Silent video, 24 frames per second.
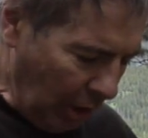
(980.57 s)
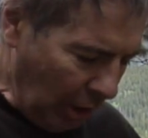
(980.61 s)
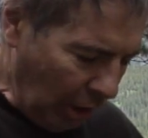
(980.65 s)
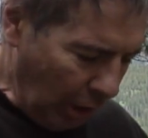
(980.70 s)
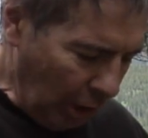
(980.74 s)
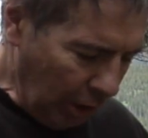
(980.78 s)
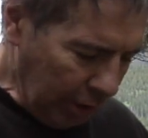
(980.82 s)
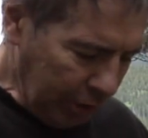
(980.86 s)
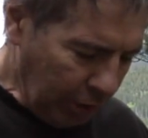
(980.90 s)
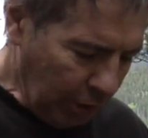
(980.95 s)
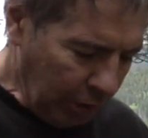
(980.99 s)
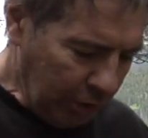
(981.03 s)

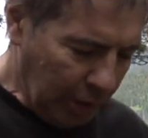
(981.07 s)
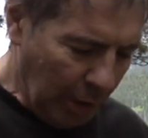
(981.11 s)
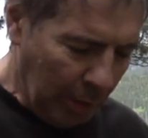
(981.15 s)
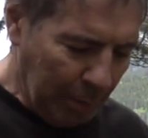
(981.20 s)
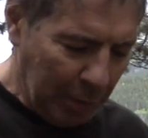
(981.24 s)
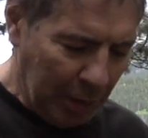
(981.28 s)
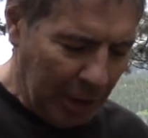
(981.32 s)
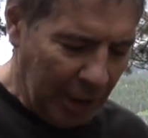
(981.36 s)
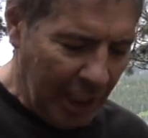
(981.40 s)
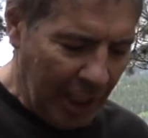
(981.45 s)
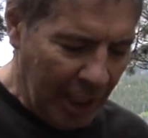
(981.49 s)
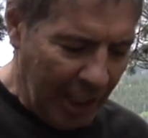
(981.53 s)
Also
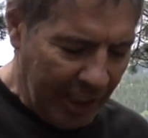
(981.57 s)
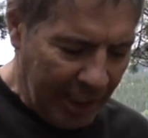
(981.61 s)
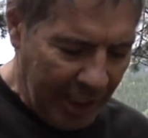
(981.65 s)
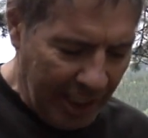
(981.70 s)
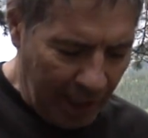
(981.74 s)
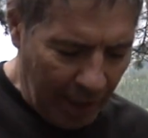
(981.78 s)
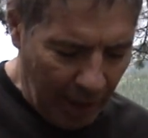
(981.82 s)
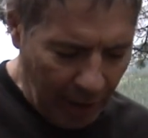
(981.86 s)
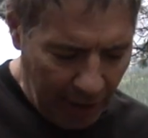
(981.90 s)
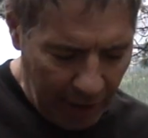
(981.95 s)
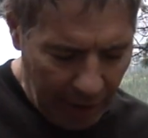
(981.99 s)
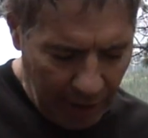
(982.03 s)
something that I
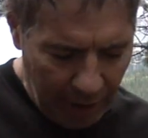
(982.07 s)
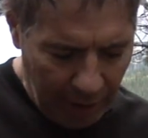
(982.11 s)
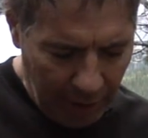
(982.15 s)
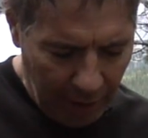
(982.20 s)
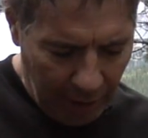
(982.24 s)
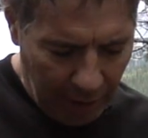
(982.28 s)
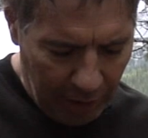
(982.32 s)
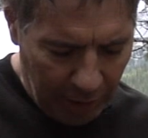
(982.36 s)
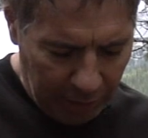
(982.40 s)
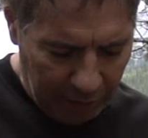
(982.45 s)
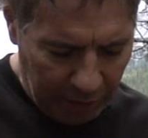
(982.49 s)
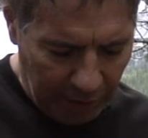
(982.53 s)
carry,
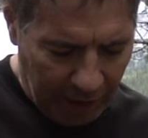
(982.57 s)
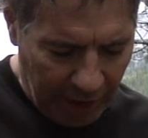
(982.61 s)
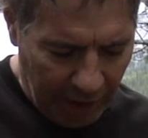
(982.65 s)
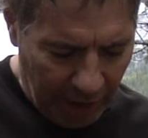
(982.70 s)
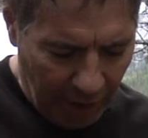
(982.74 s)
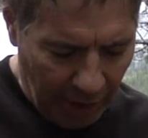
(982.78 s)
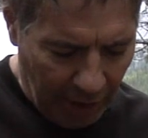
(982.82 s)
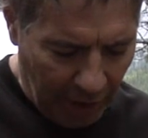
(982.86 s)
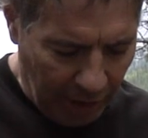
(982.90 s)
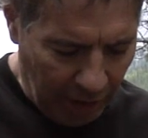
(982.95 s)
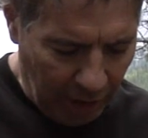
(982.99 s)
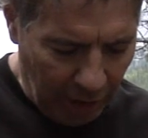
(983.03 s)
I used to
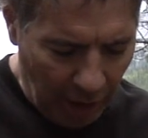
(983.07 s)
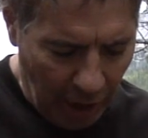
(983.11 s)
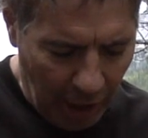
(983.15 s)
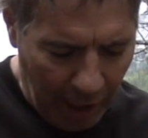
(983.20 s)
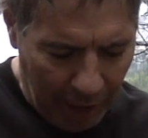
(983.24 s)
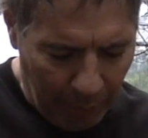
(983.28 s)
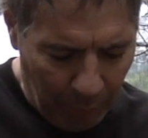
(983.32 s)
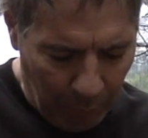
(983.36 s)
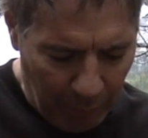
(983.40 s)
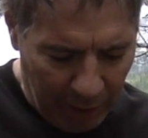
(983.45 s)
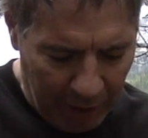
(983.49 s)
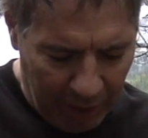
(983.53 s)
carry a
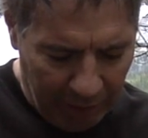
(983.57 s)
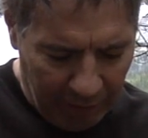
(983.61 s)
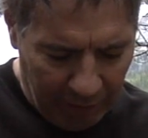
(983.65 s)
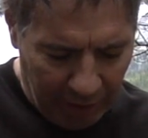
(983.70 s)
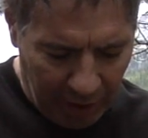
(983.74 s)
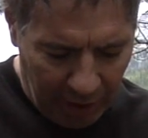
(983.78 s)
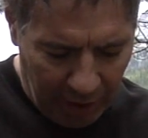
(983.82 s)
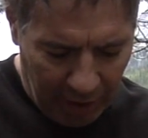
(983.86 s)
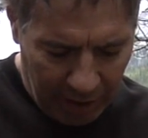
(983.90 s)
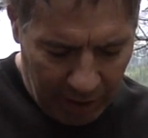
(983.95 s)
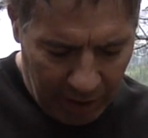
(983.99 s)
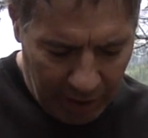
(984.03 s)
lot
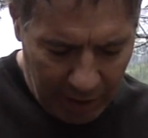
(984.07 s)
whenever